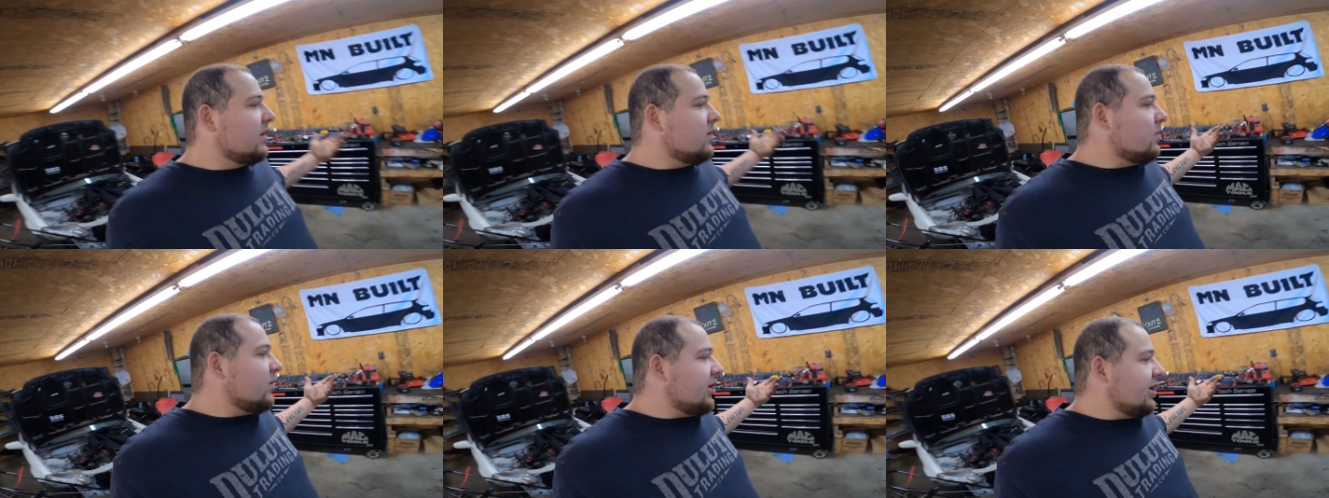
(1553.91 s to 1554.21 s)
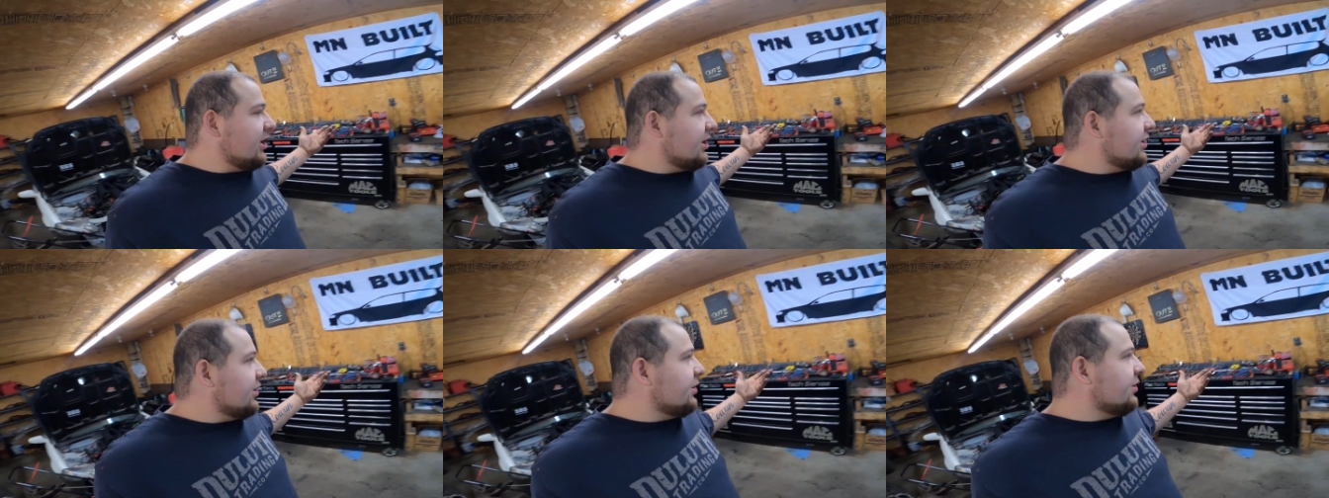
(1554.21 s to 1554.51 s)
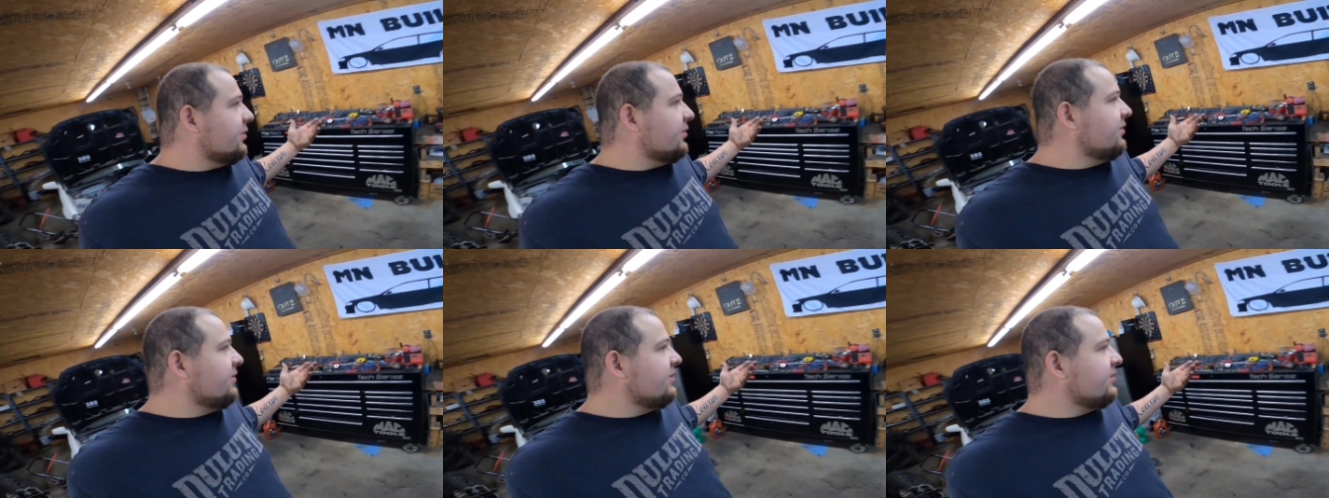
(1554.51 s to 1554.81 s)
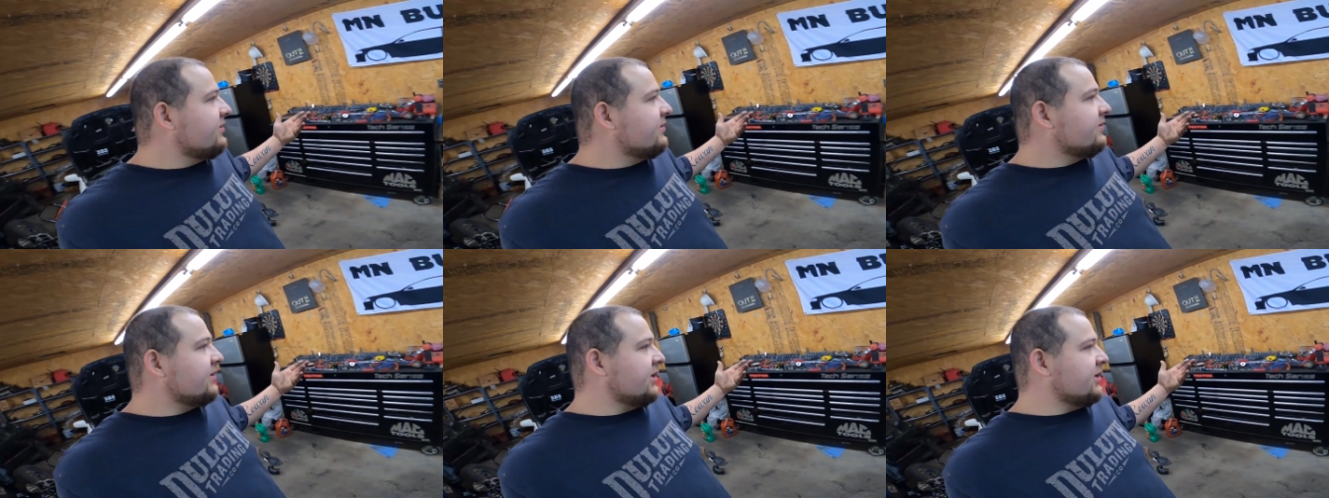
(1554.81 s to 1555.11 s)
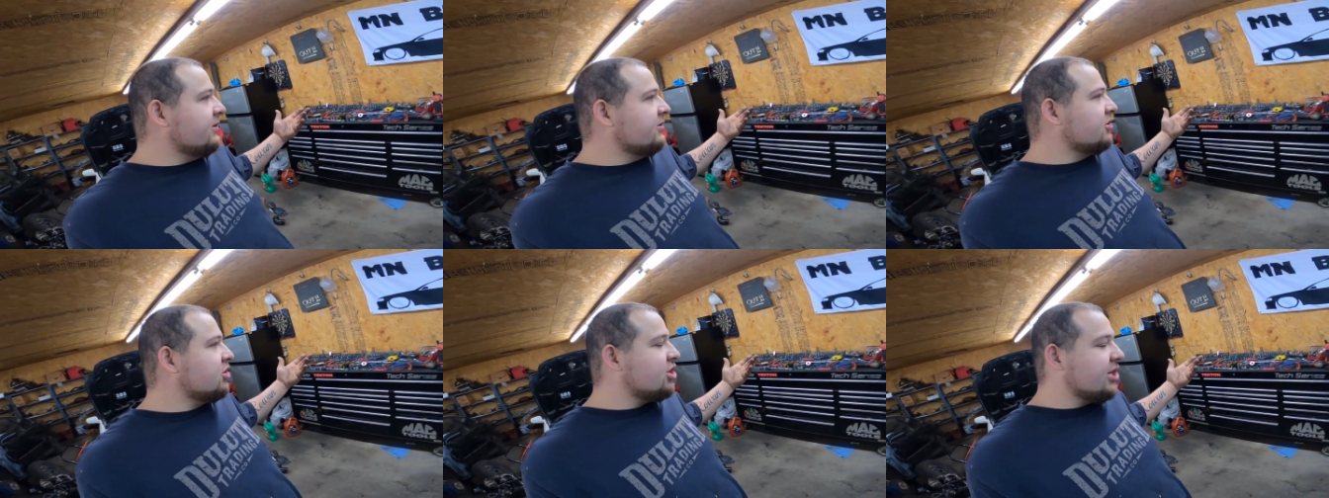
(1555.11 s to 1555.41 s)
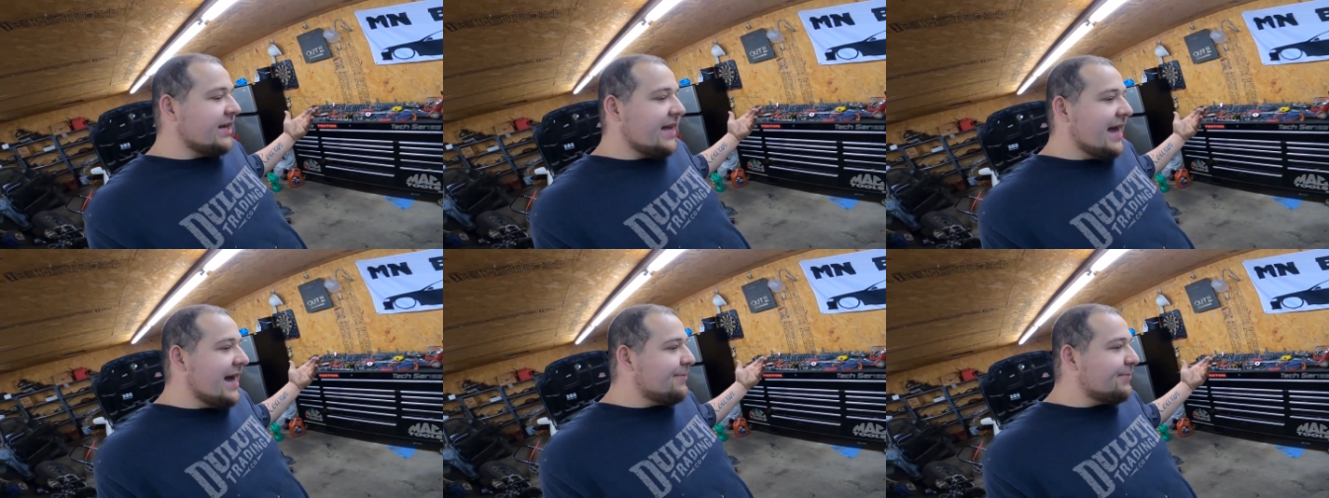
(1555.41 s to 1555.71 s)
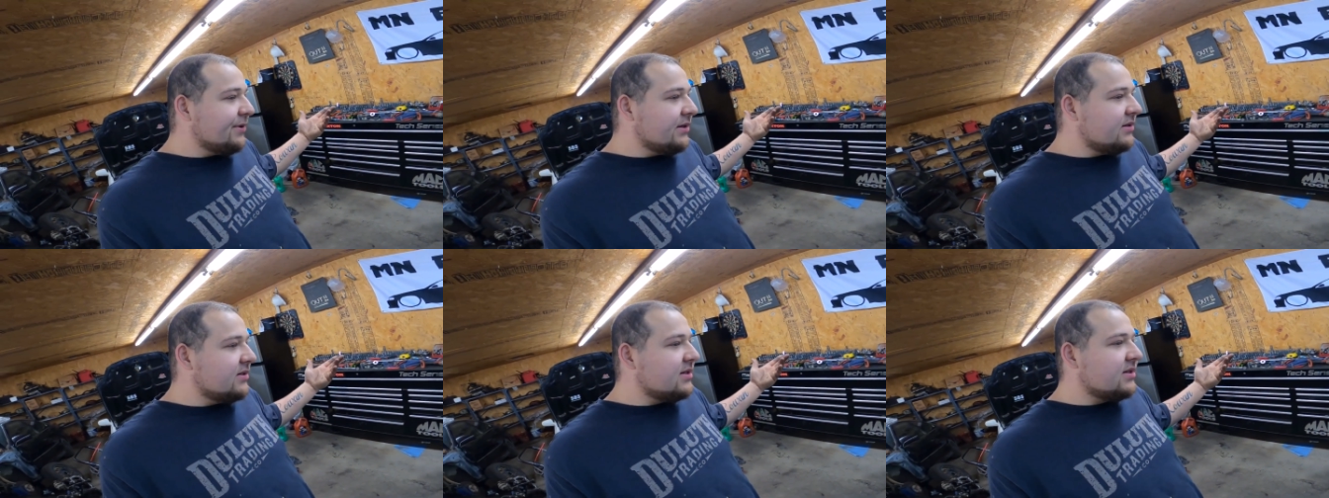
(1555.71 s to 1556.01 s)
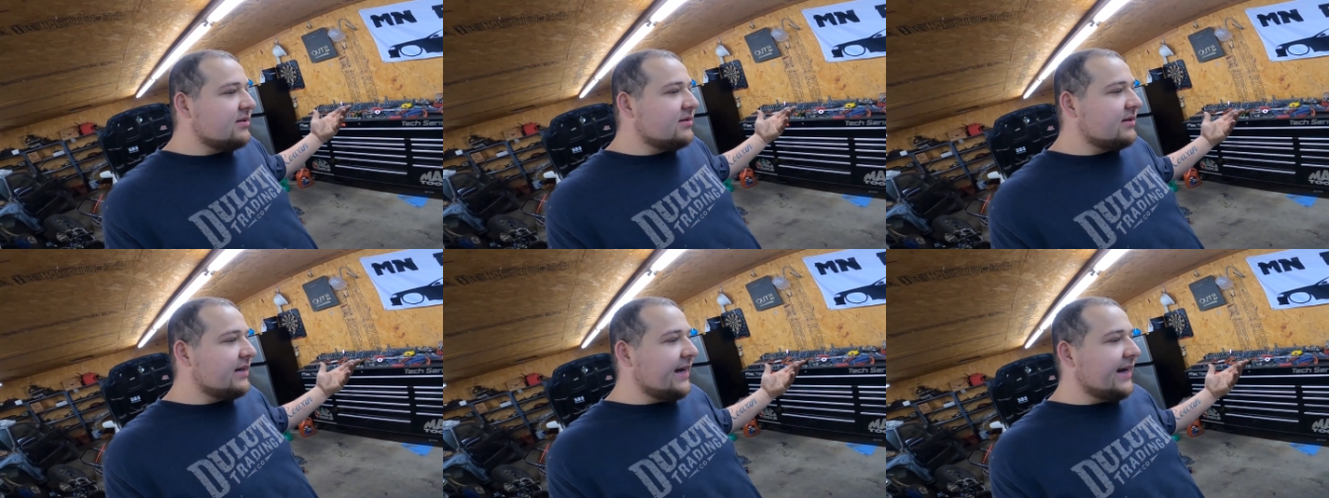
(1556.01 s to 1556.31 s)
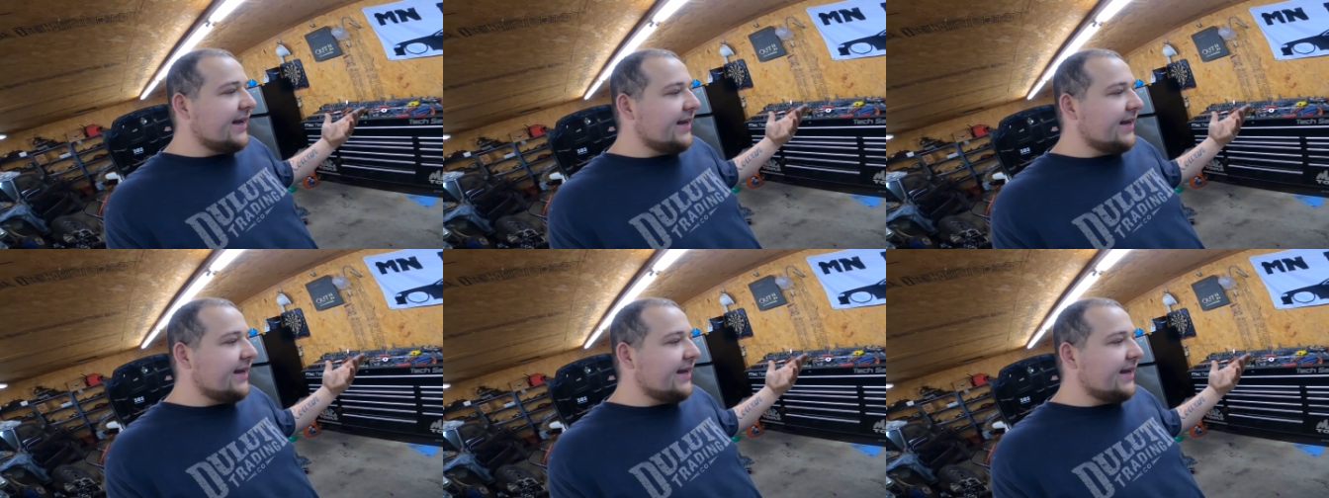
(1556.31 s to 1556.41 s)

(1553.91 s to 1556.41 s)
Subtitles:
What are you gonna do? You know, shit happens.